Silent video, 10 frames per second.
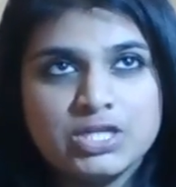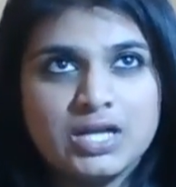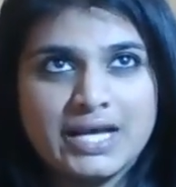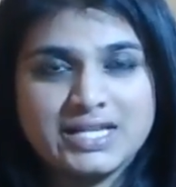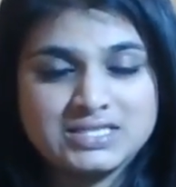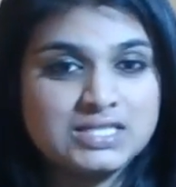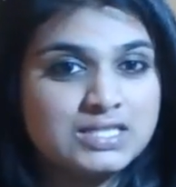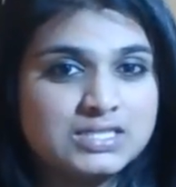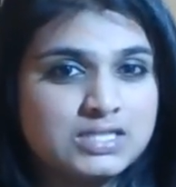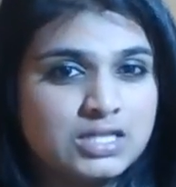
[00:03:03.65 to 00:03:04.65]
I guess in the
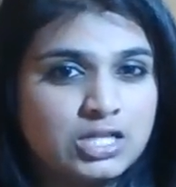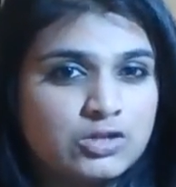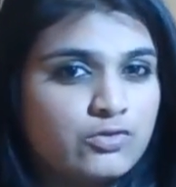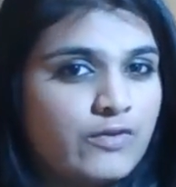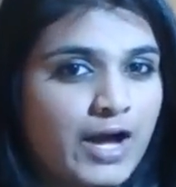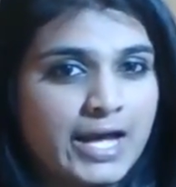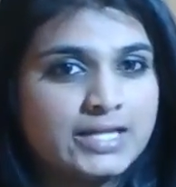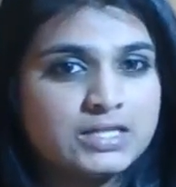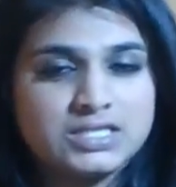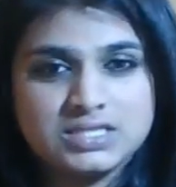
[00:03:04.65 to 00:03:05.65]
city you
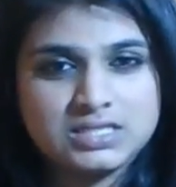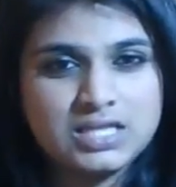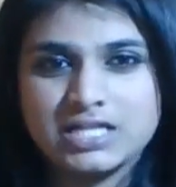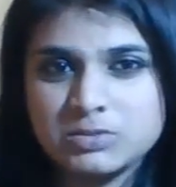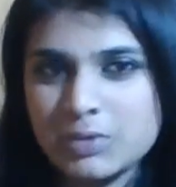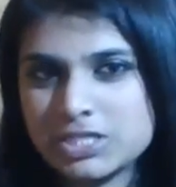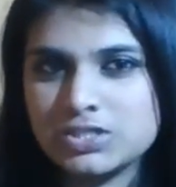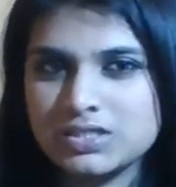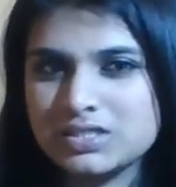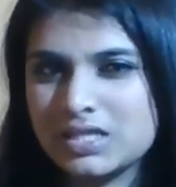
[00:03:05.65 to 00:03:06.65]
find things like that,
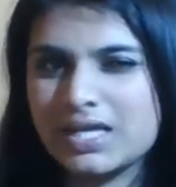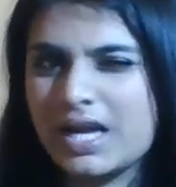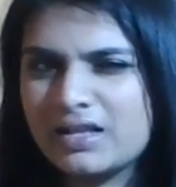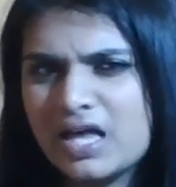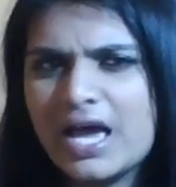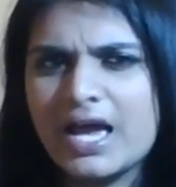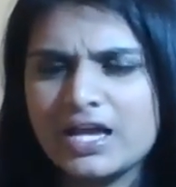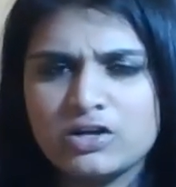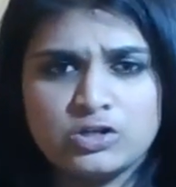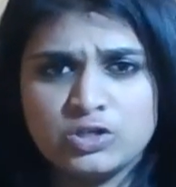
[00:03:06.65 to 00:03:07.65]
especially in LA
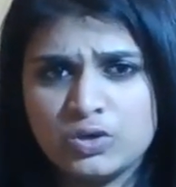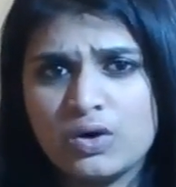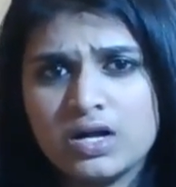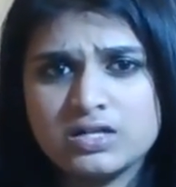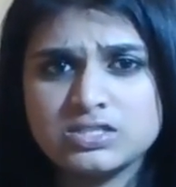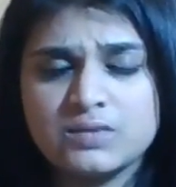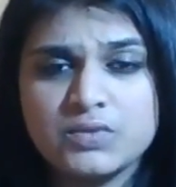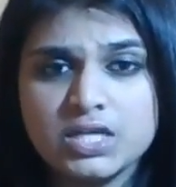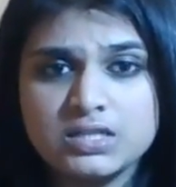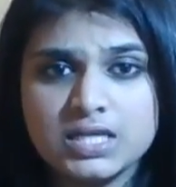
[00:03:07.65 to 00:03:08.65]
or New York or
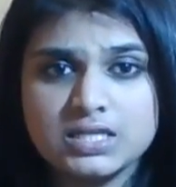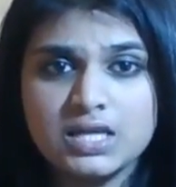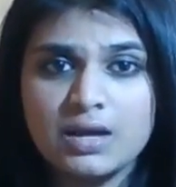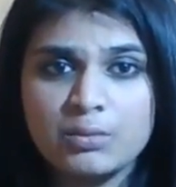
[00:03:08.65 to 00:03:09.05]
something like that.